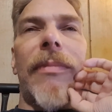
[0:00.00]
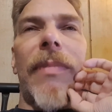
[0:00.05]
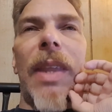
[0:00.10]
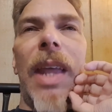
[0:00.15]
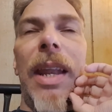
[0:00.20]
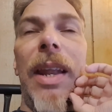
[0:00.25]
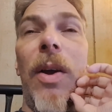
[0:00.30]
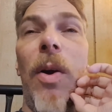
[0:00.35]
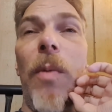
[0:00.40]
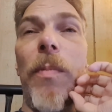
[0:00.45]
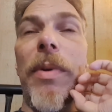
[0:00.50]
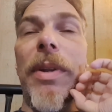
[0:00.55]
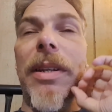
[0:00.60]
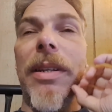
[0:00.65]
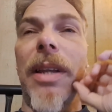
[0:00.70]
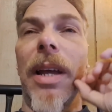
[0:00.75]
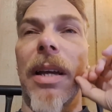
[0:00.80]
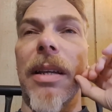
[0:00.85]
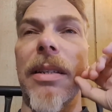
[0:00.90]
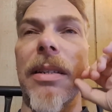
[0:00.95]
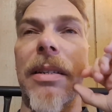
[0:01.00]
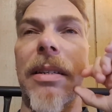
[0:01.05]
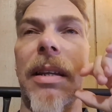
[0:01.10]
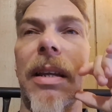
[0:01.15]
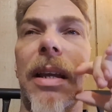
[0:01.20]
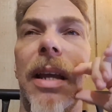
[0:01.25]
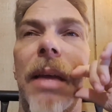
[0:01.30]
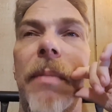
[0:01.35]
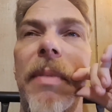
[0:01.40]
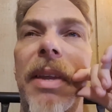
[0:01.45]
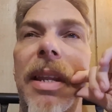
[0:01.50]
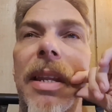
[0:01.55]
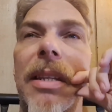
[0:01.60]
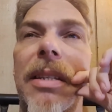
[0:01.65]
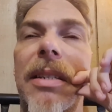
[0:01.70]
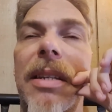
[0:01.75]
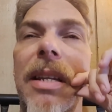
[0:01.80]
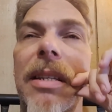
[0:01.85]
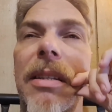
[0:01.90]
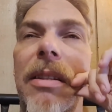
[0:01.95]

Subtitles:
And I hope it does. I mean, it's nice